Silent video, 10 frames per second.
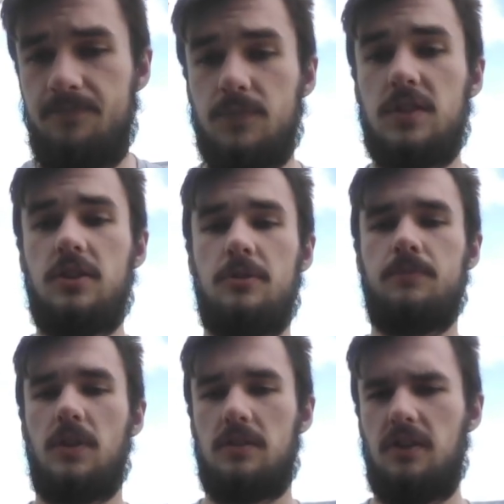So
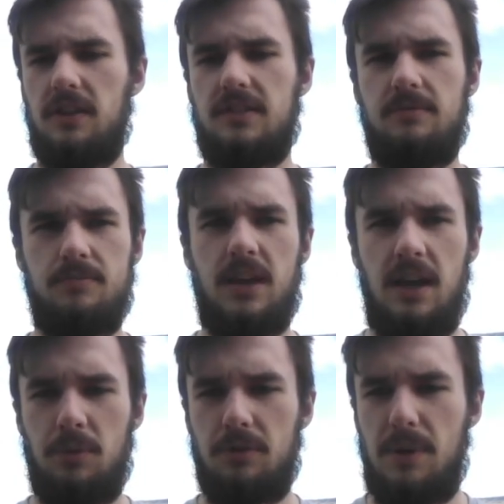sorry the
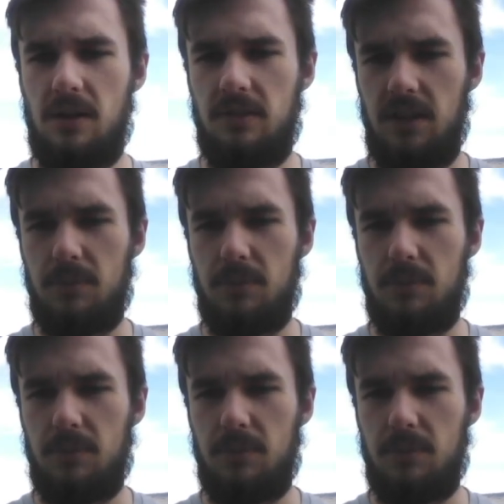camera's bouncy.